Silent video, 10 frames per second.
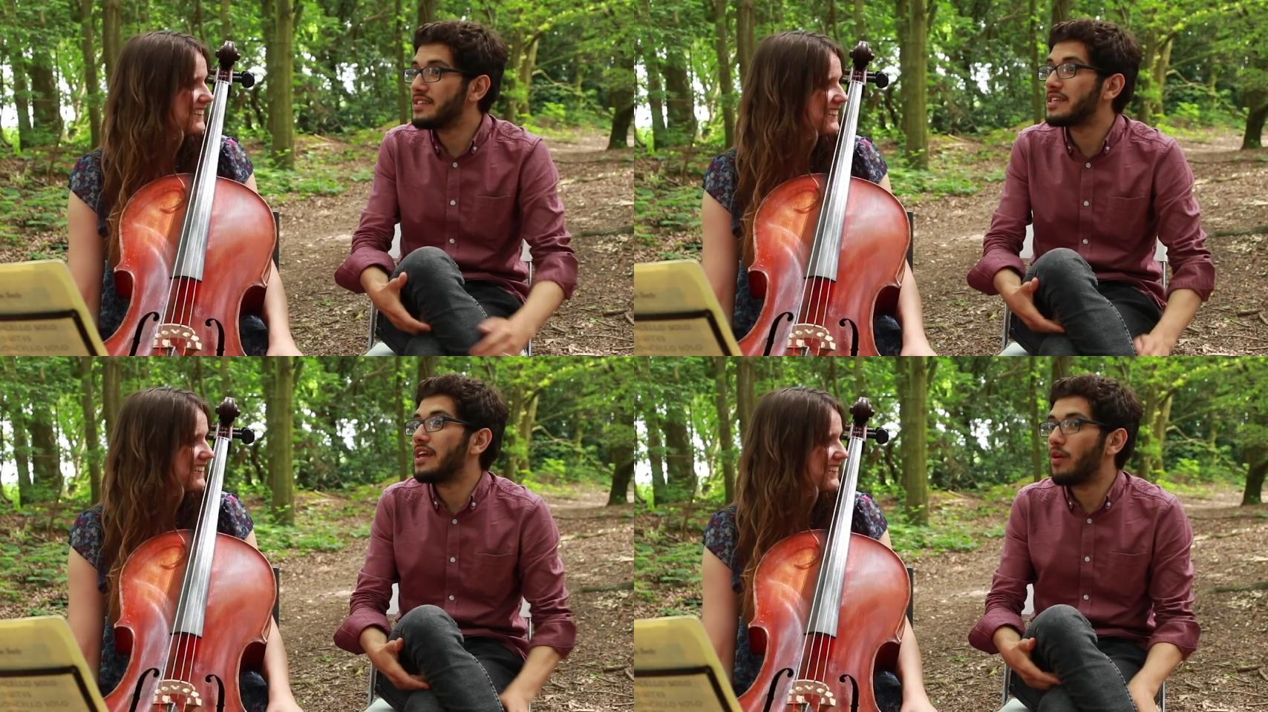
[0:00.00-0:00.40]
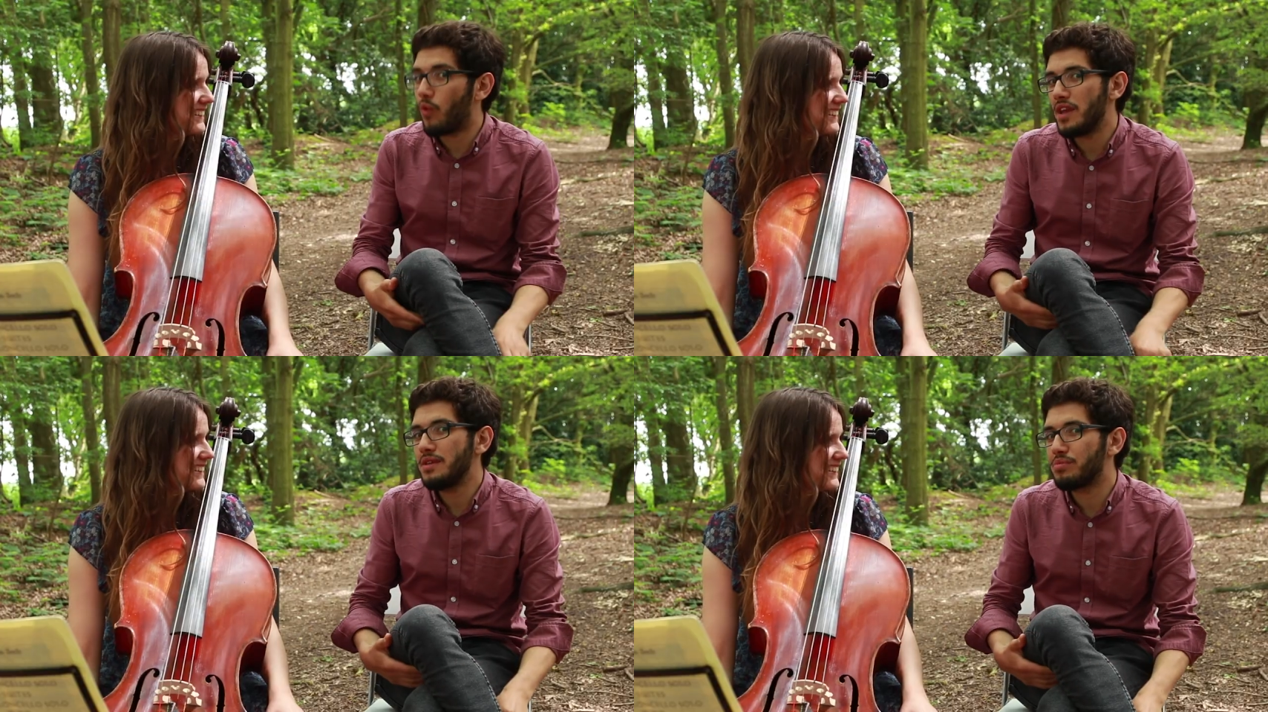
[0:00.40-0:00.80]
Speaker 1: And
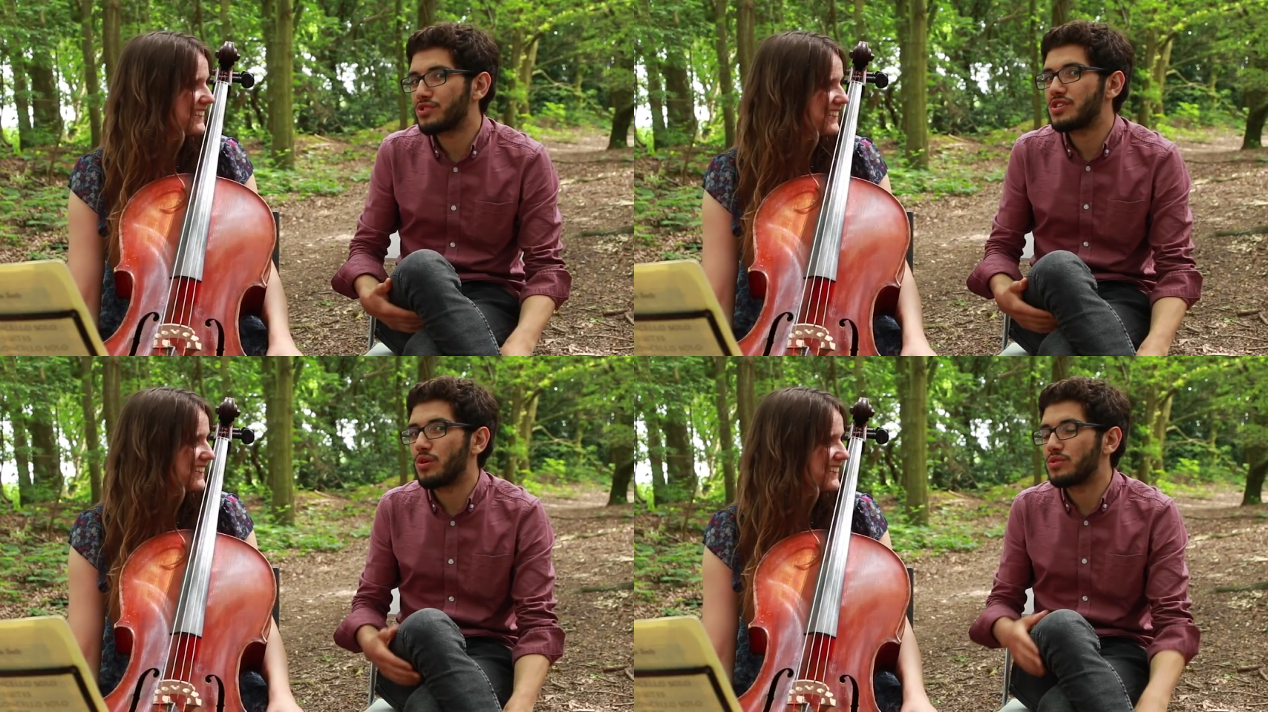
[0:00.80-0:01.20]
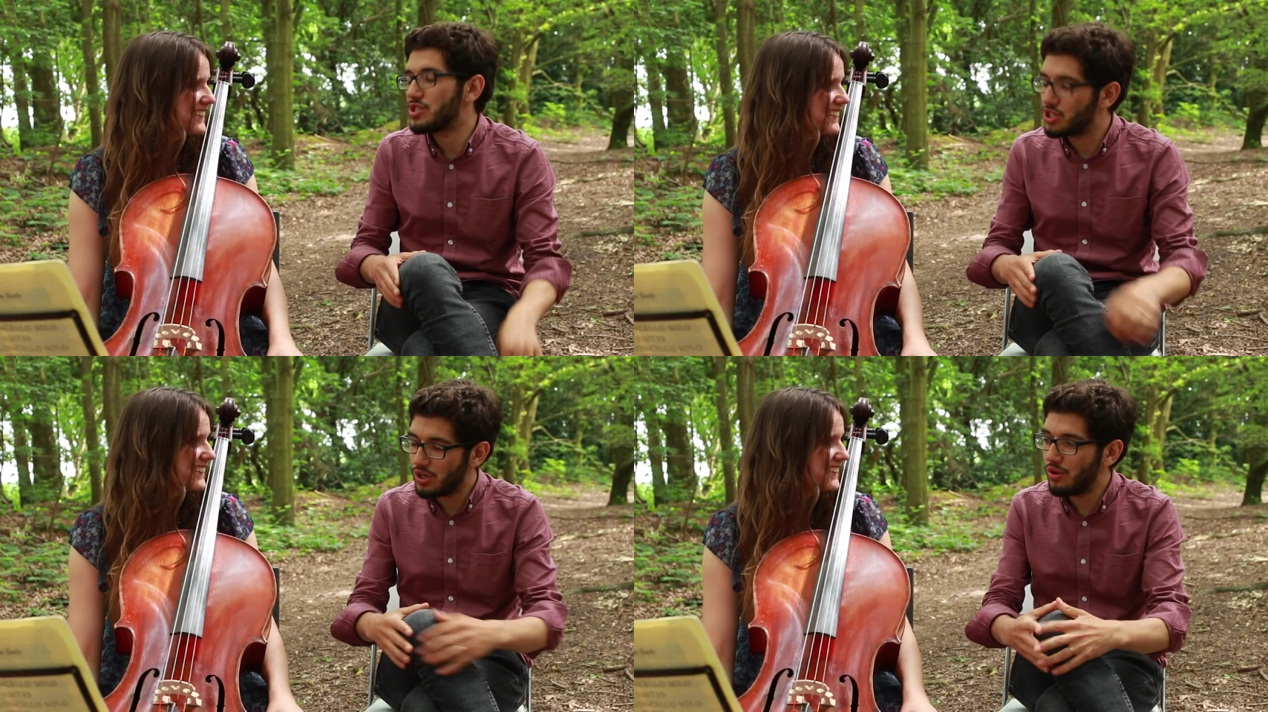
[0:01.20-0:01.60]
when in Brazil, did
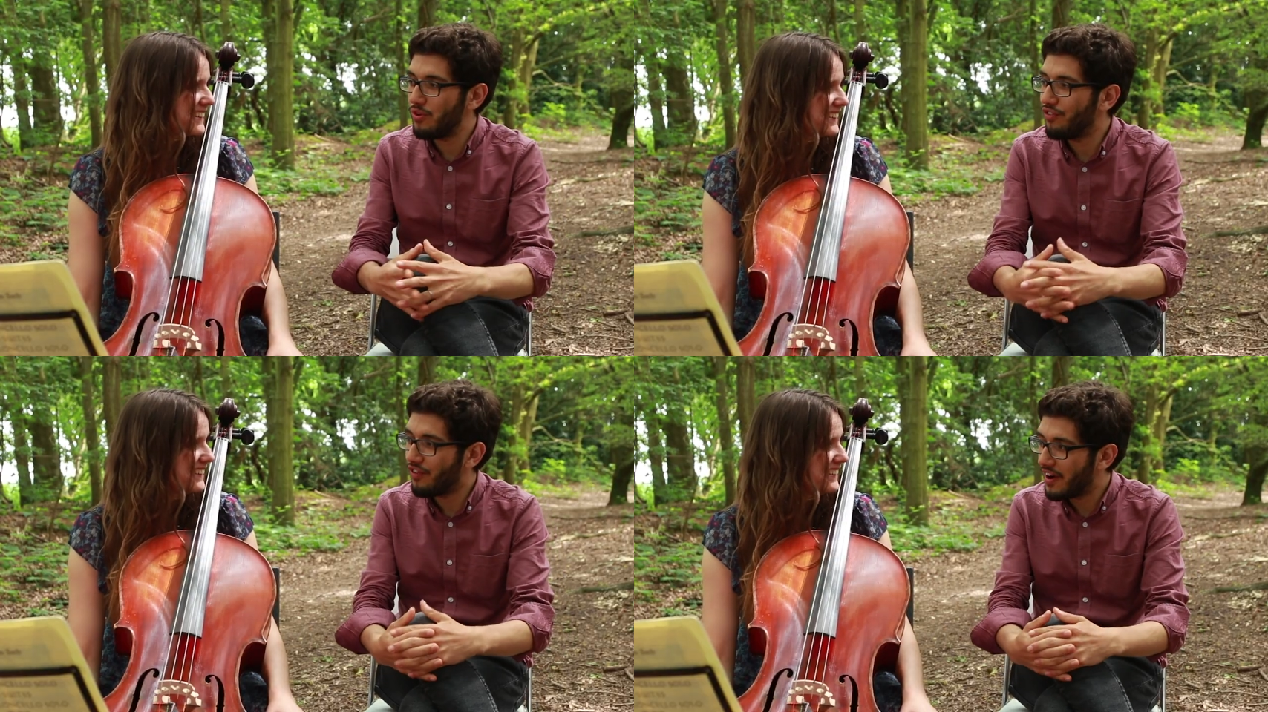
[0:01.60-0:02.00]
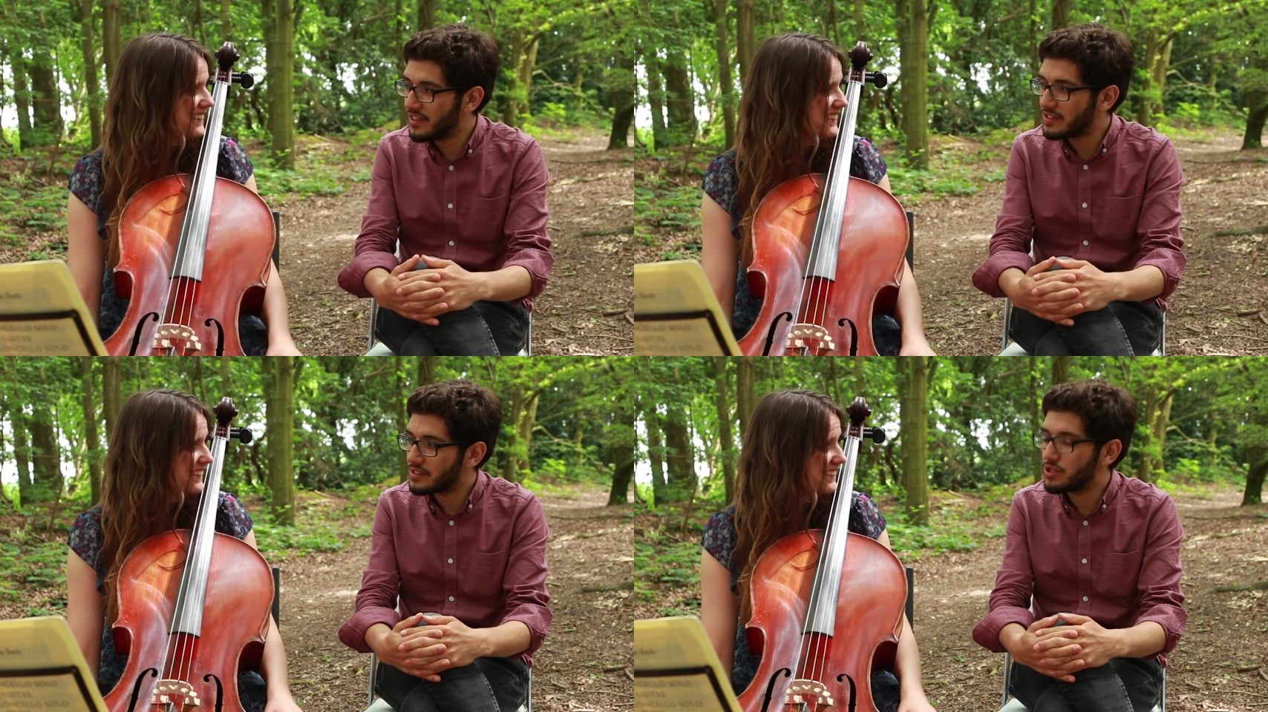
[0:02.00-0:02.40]
you
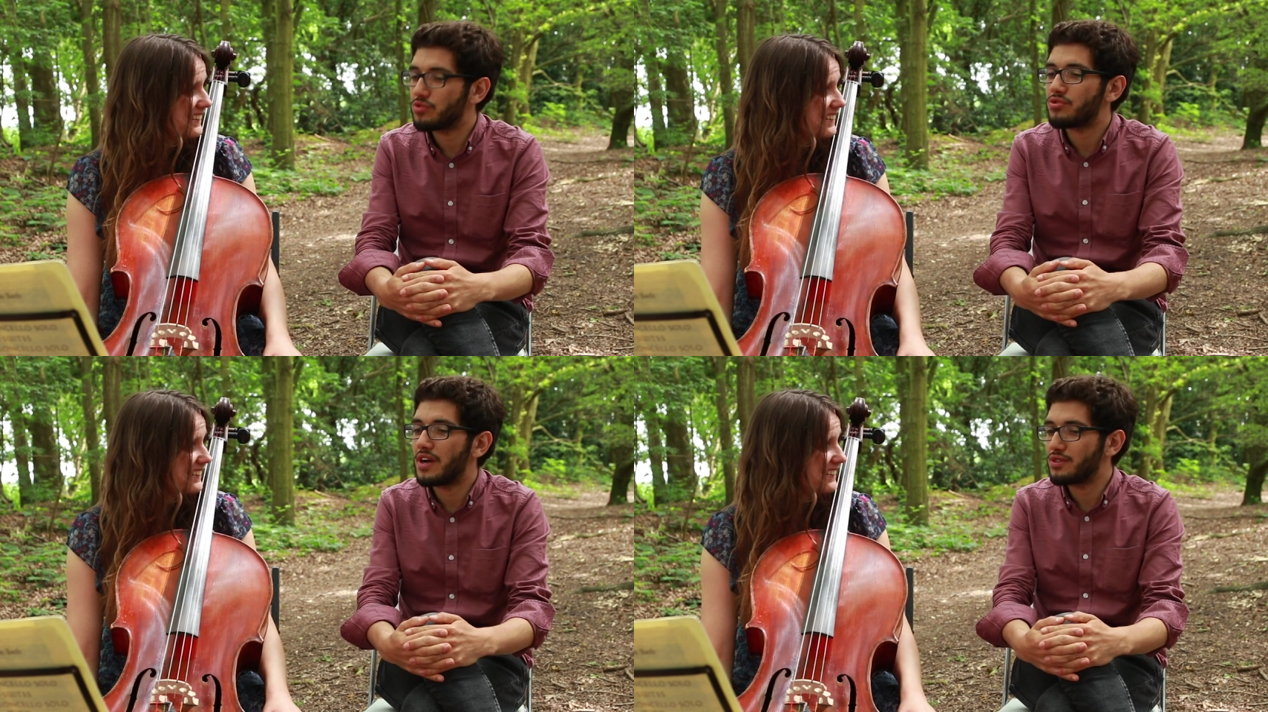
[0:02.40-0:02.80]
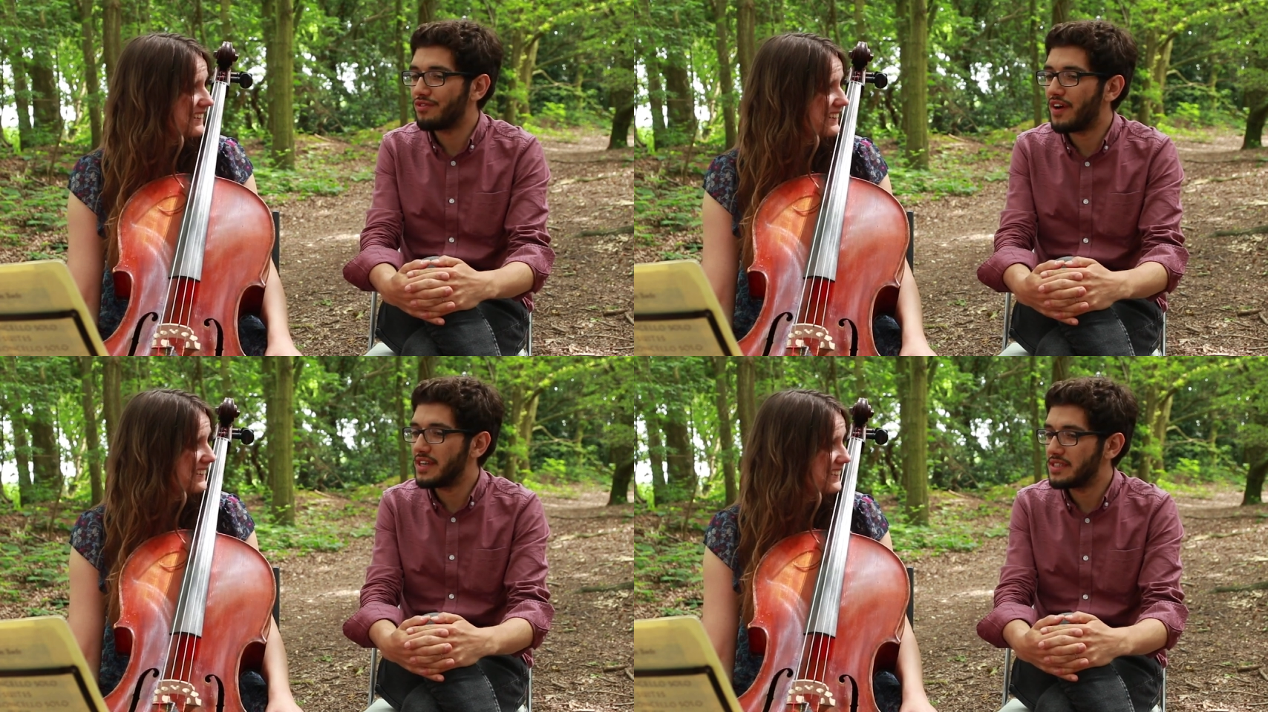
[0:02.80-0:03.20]
find, you try to
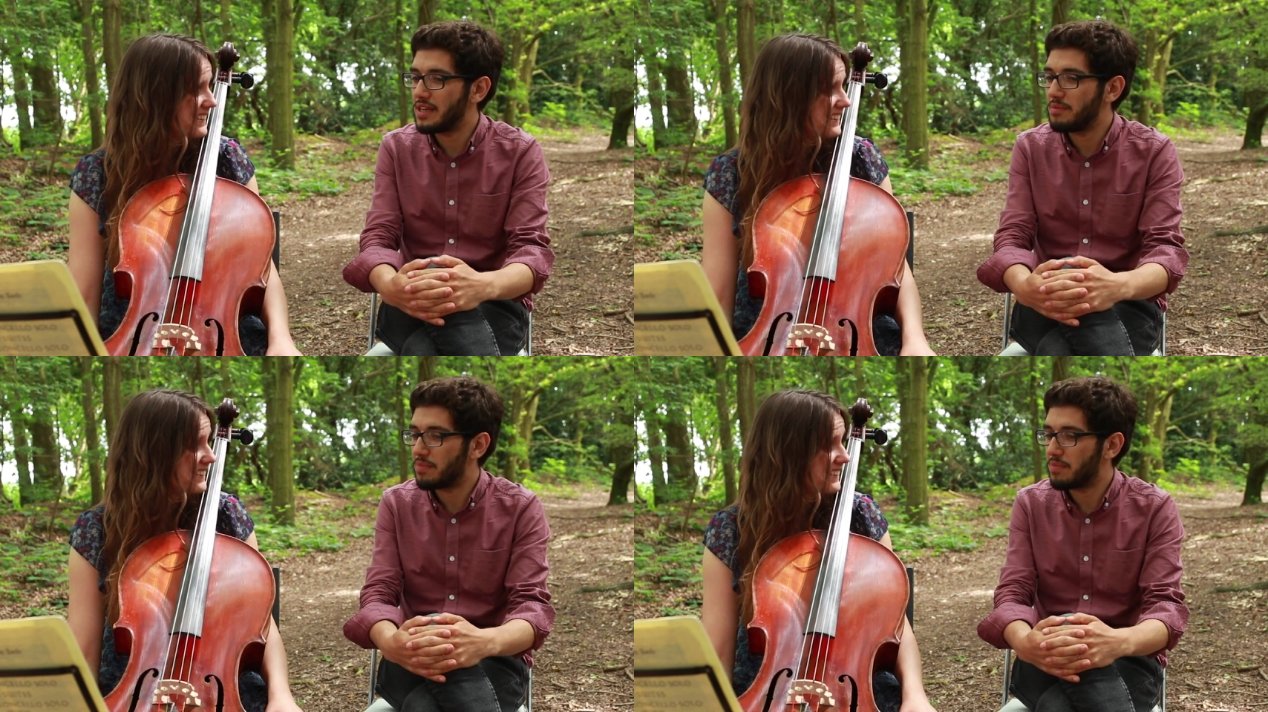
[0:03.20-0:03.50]
find any